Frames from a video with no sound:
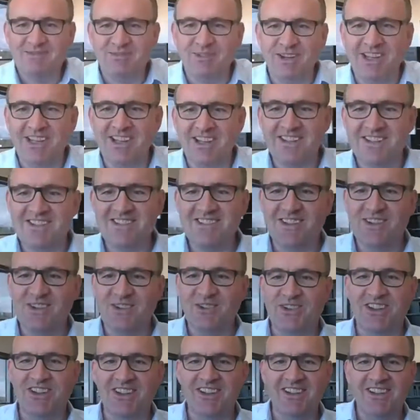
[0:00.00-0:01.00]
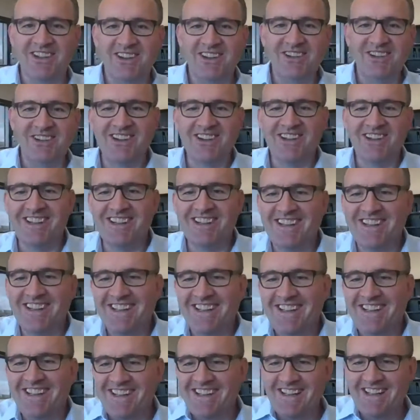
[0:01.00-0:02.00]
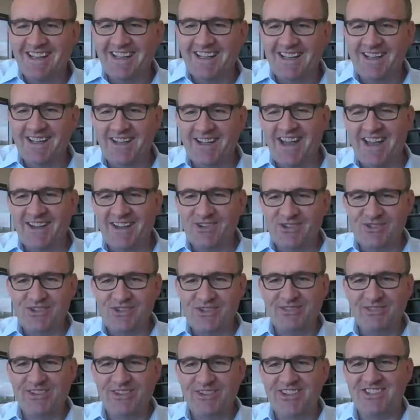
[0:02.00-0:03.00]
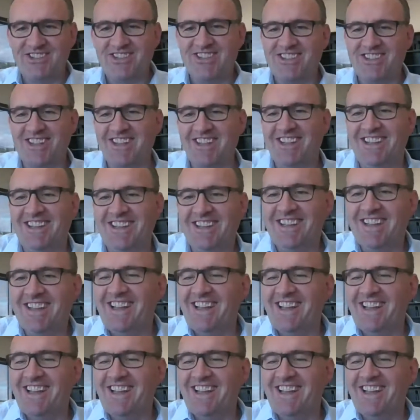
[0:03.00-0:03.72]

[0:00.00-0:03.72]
my lights are going on and off here. Energy efficiency.